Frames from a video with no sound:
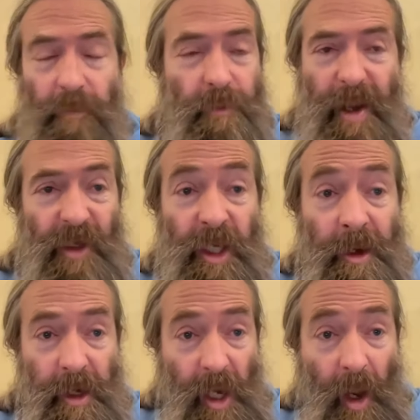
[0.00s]
seven
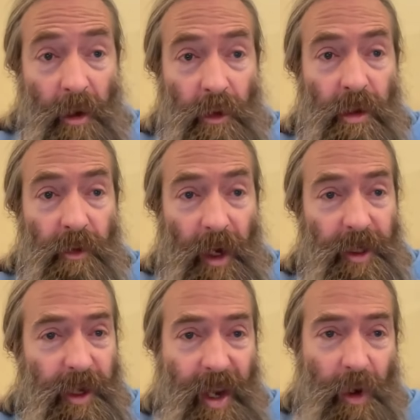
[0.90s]
years ago, right?
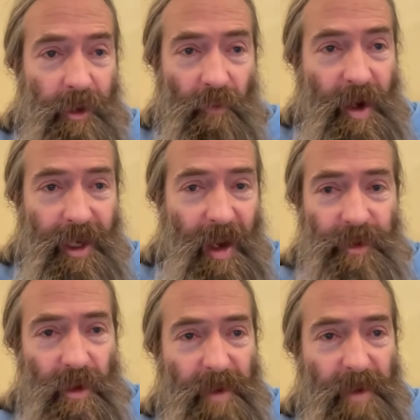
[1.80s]
And now it's already up to a